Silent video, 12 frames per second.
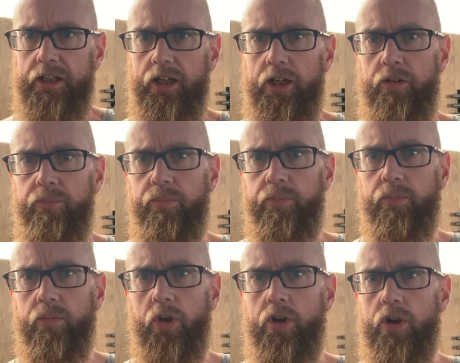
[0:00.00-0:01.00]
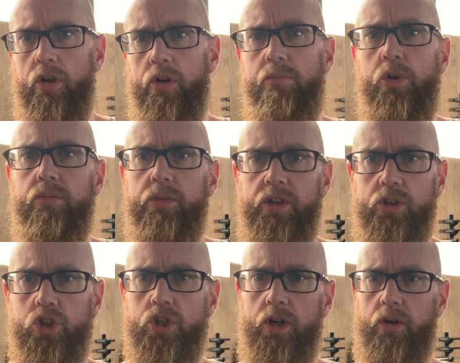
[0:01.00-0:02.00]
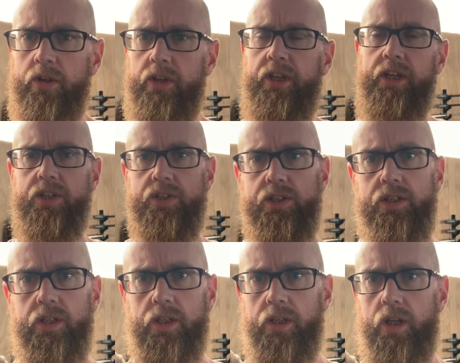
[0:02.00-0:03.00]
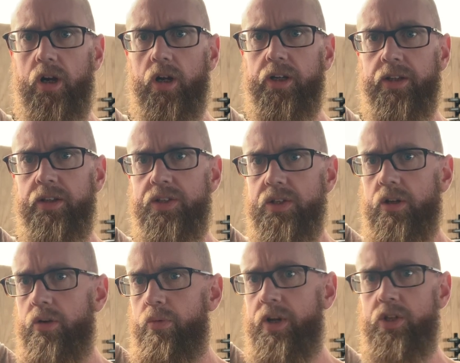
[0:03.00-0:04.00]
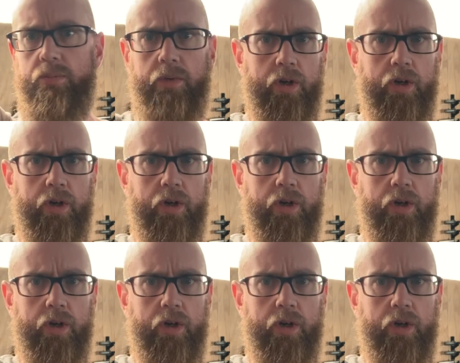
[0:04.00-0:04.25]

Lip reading: not a lot of movement in the shoulder. They get stuck in this kind of range of